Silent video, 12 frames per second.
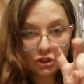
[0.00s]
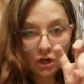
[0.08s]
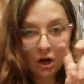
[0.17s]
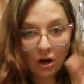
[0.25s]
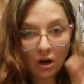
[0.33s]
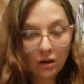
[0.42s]

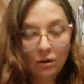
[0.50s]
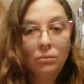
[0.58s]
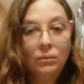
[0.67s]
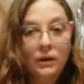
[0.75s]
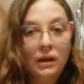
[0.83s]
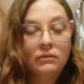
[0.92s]
jar or
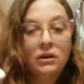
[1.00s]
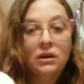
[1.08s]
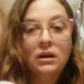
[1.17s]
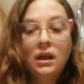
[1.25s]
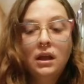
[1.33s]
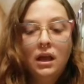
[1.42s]

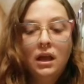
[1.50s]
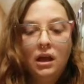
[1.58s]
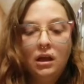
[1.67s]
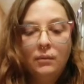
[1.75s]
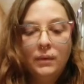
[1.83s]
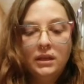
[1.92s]
whatever,
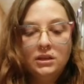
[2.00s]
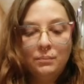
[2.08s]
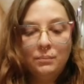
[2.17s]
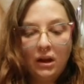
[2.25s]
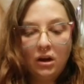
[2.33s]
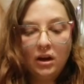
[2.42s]
and you
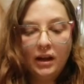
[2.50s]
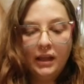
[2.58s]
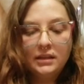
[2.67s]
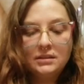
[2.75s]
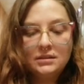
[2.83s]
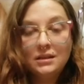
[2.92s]
bury
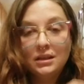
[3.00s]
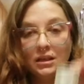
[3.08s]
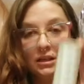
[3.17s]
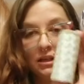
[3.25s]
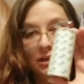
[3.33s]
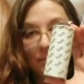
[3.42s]
it,
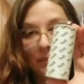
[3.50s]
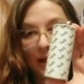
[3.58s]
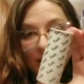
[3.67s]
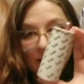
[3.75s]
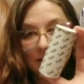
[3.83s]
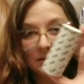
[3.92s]
you
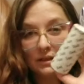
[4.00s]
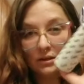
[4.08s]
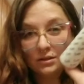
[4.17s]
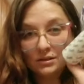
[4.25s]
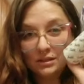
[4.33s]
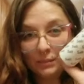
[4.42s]
might
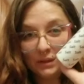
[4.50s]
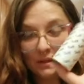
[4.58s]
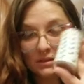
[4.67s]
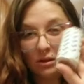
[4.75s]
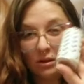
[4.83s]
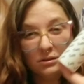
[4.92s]
consider skipping
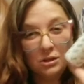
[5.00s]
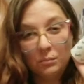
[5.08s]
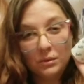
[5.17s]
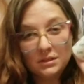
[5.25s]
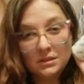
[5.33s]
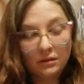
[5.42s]
the salt.
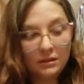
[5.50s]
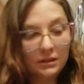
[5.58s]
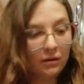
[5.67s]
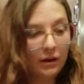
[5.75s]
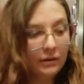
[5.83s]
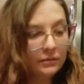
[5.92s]
Don't put salt in
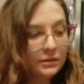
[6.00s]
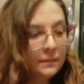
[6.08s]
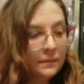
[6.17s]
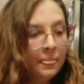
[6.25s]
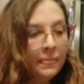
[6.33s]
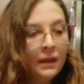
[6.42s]
the ground.
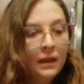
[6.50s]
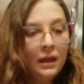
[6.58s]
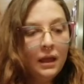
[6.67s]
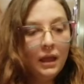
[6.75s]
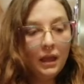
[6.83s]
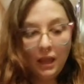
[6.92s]

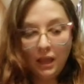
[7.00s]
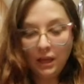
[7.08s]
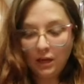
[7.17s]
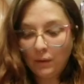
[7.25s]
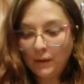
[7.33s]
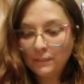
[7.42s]

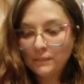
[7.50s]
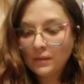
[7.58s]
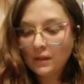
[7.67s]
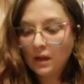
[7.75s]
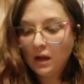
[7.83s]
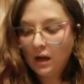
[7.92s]
Anyway,
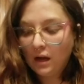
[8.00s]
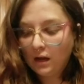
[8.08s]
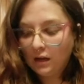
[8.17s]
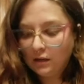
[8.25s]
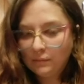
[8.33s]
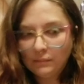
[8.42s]

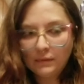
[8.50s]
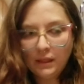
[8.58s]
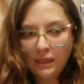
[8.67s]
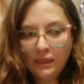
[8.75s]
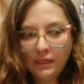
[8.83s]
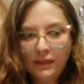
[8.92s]

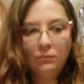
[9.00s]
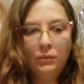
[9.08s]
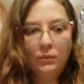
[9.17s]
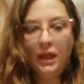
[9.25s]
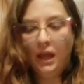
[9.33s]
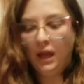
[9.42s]
then
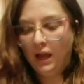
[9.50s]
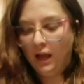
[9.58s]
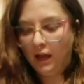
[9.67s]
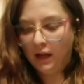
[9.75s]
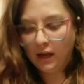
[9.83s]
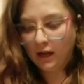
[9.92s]
we
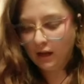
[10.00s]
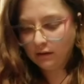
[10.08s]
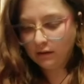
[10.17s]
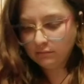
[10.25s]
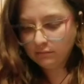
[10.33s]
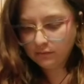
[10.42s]

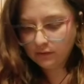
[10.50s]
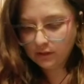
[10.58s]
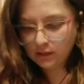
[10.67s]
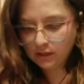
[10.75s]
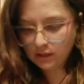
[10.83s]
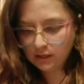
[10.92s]
have
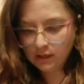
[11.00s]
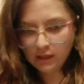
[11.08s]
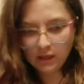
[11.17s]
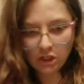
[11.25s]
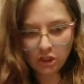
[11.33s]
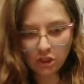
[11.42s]

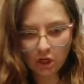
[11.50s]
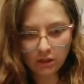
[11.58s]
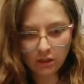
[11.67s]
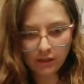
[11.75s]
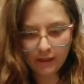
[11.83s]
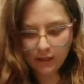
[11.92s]

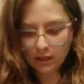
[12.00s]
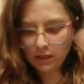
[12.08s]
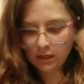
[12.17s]
garlic